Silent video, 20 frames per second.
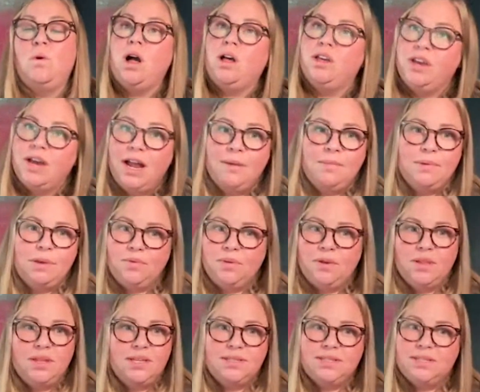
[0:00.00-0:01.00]
well, you got to be
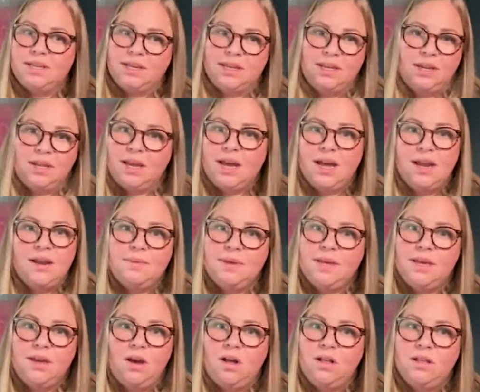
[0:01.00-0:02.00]
realistic and you got to
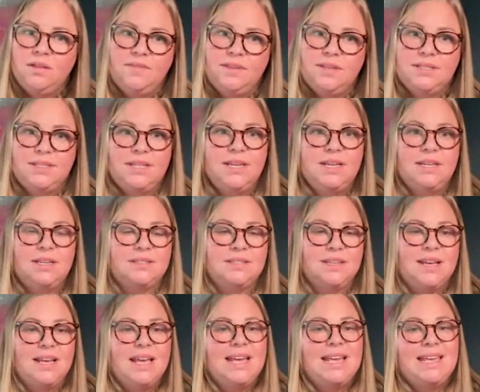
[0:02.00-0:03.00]
be all of these
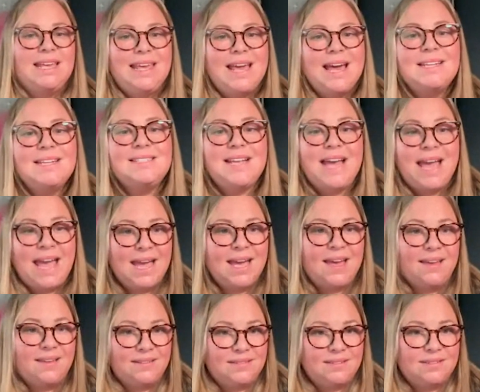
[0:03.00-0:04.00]
things. Yes,
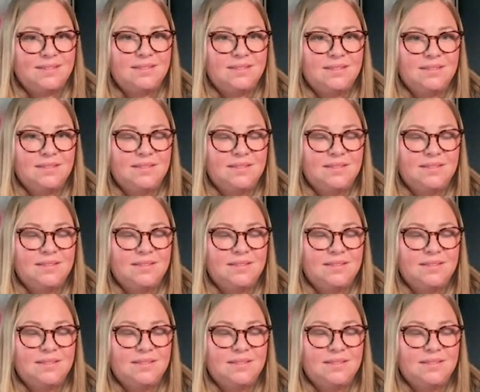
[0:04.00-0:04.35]
and